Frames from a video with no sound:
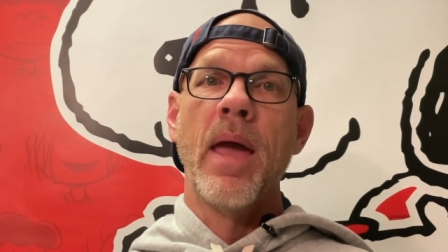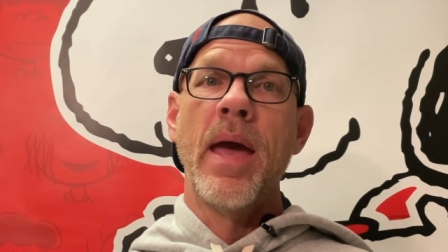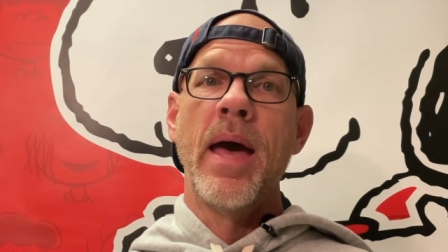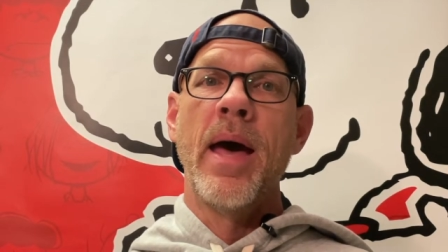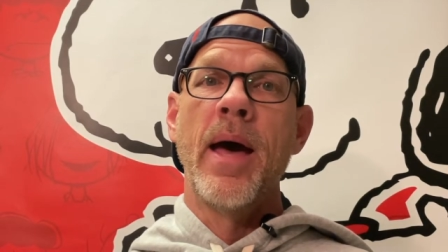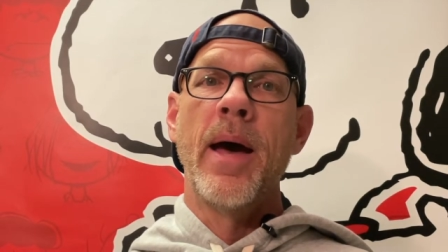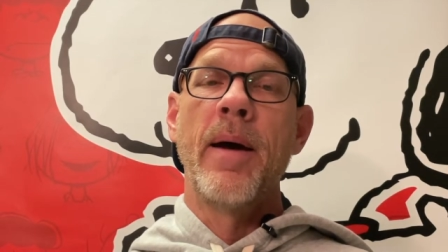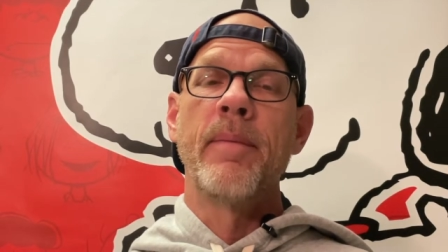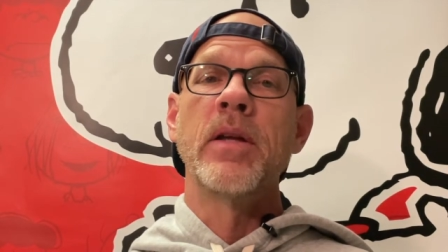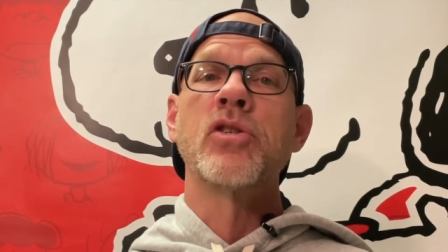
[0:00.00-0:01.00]

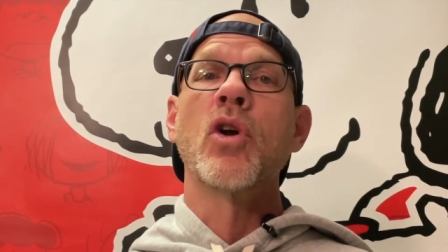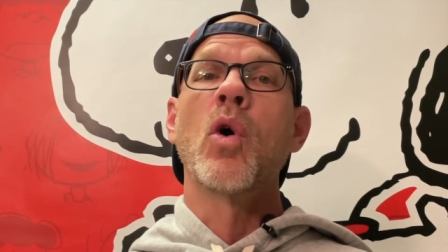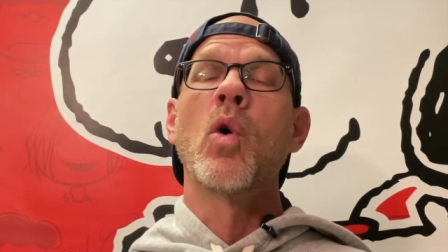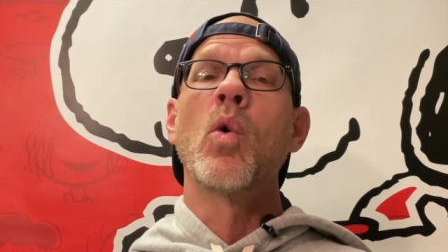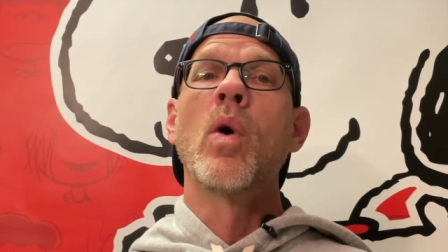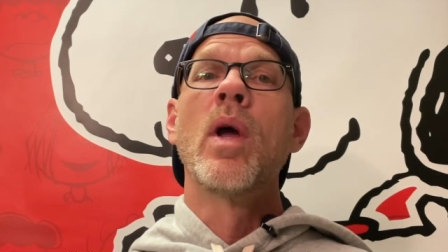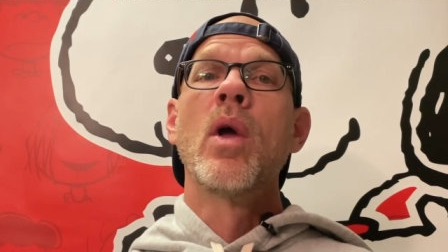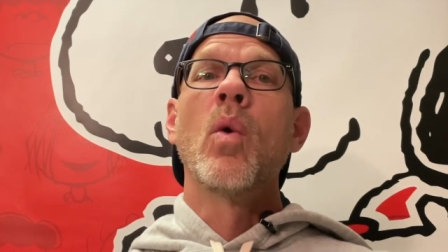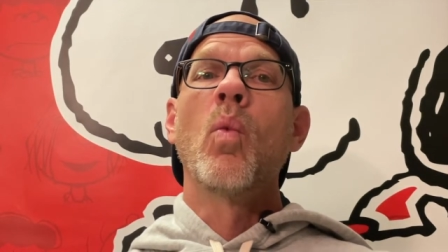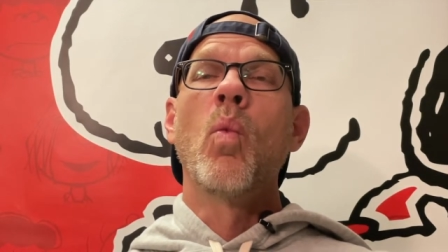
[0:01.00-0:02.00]
Uh, and so
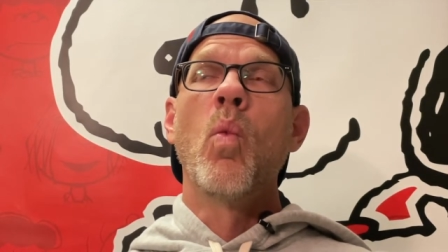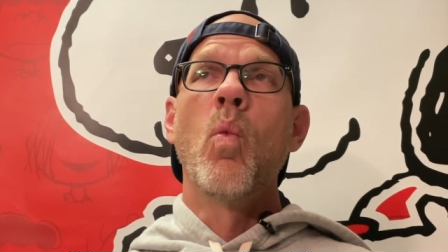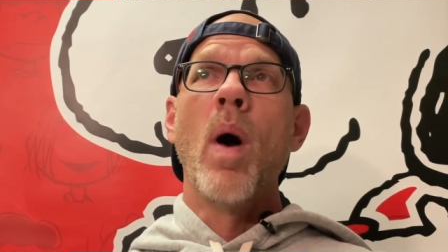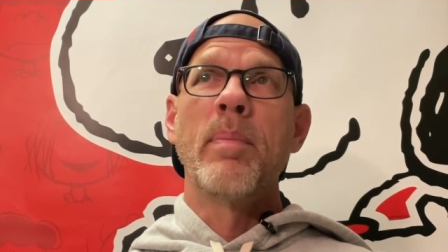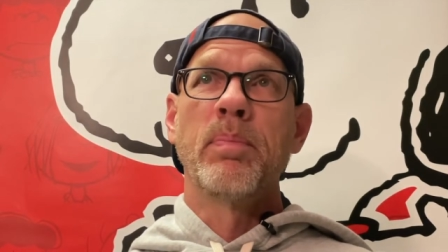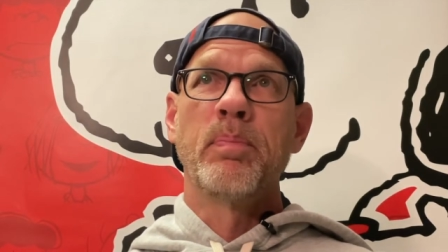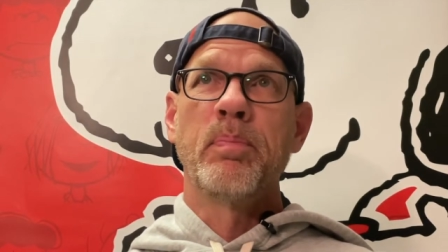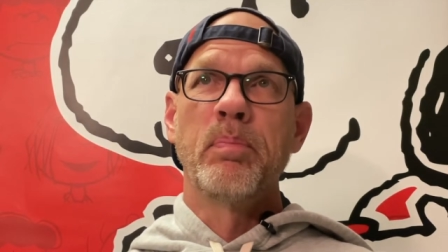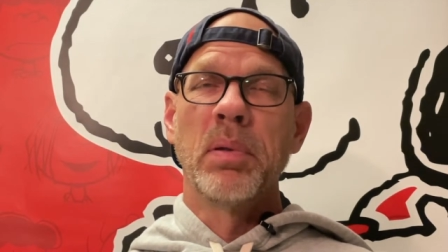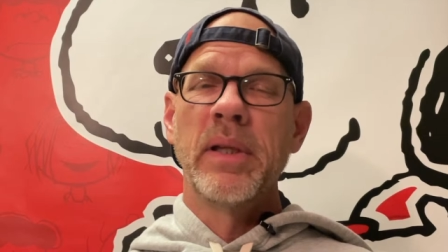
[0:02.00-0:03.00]
I
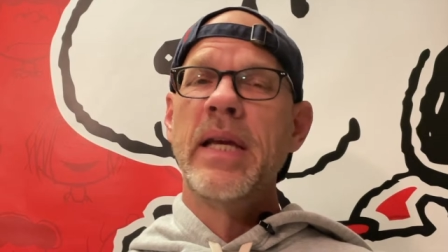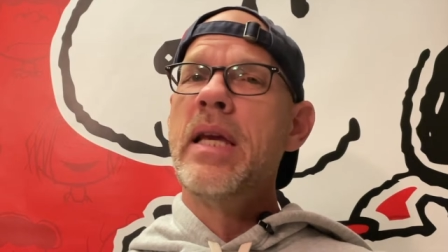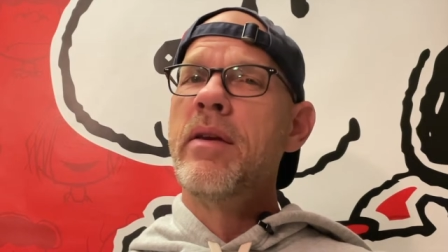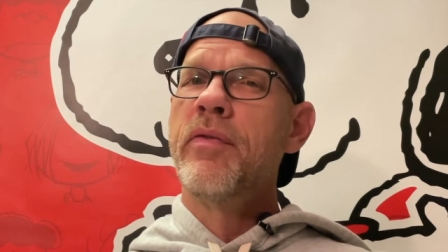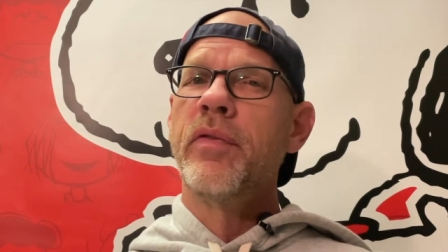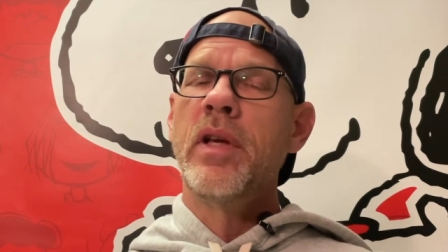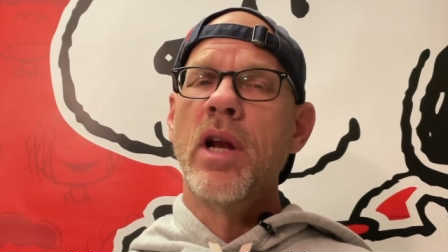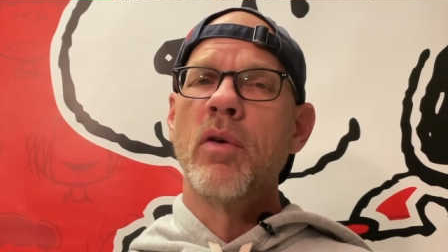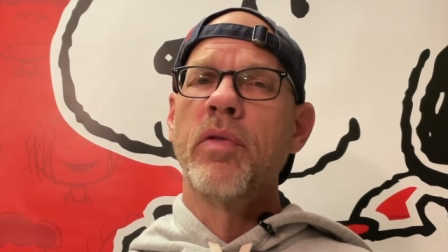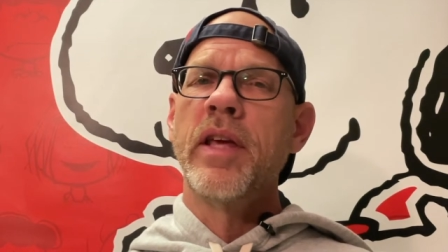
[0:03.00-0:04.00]
believe, you
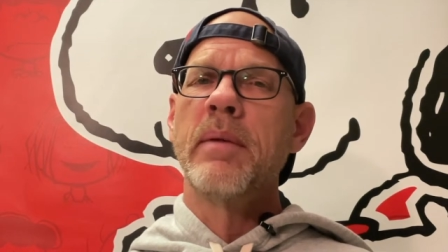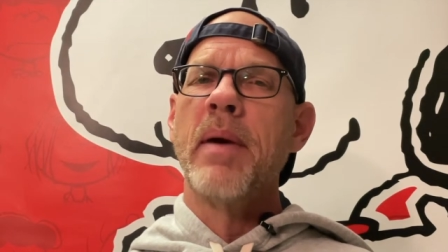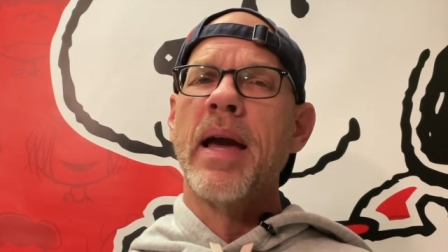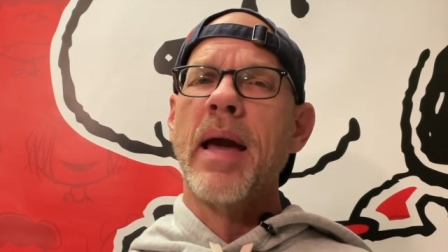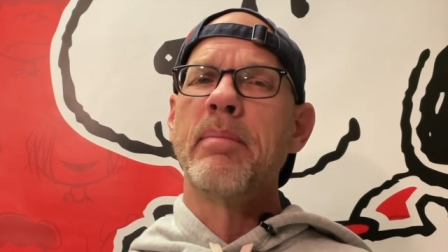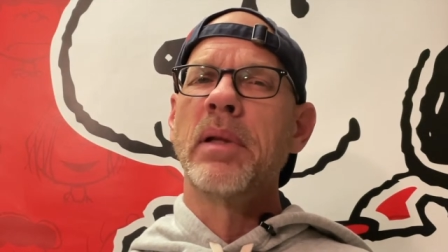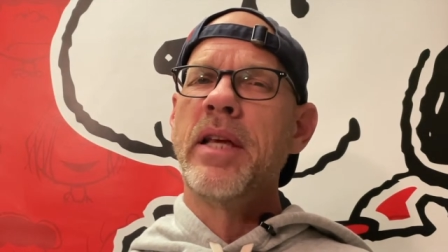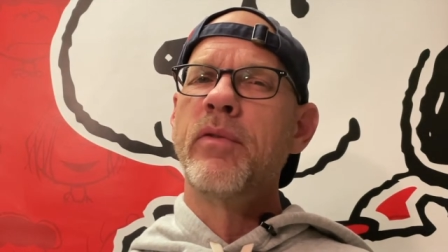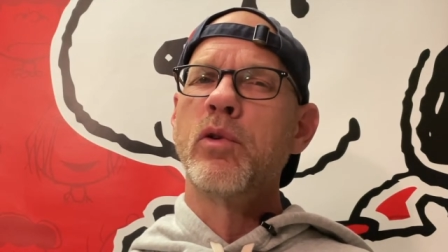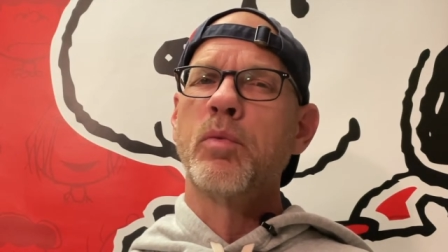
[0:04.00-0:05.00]
know, thinking back, I
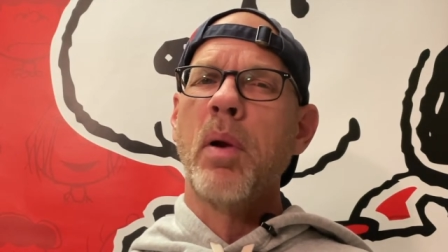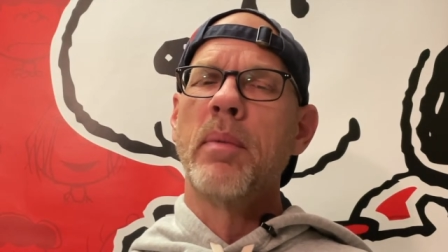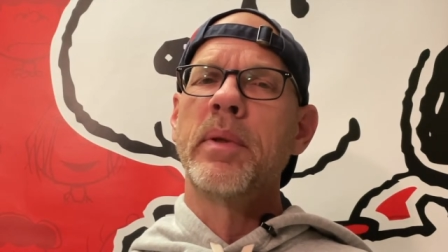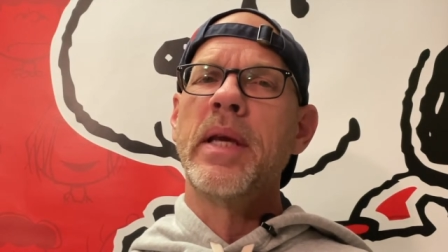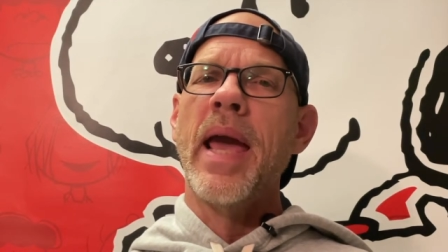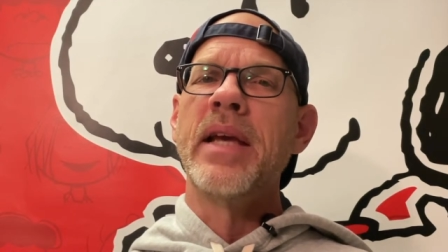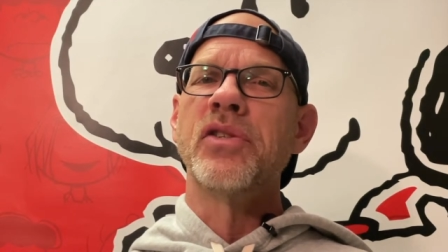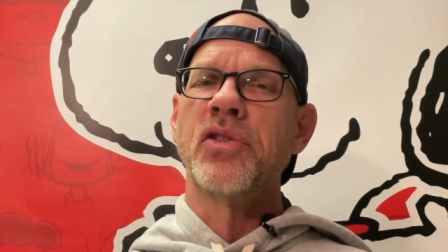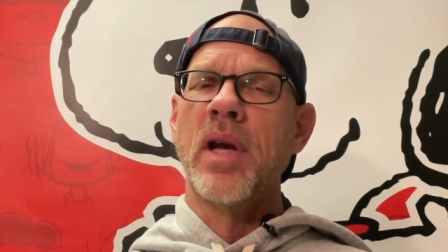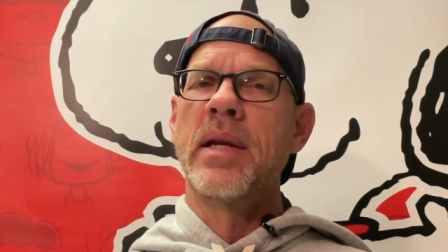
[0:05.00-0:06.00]
believe it was probably a
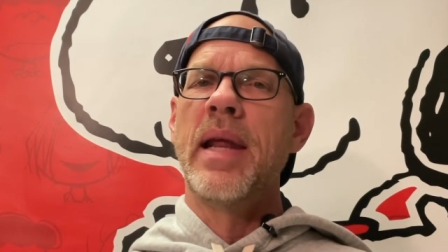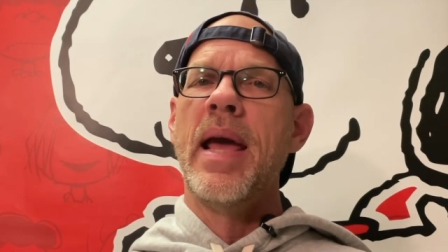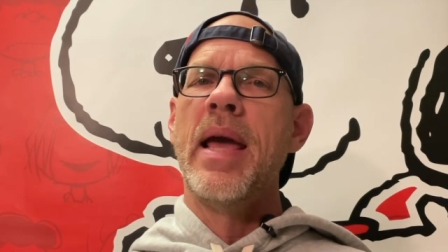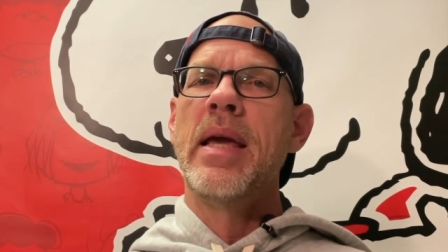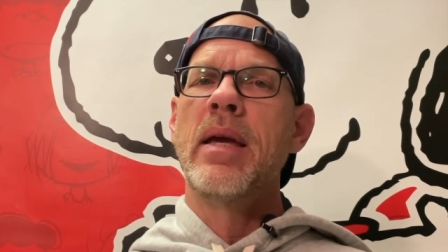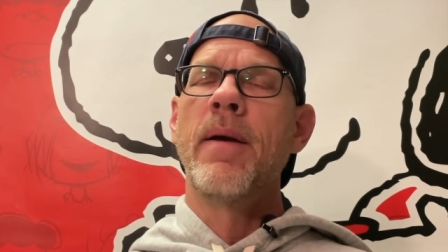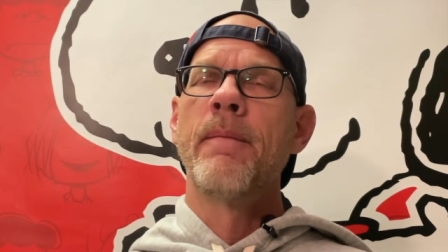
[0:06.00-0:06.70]
Sunday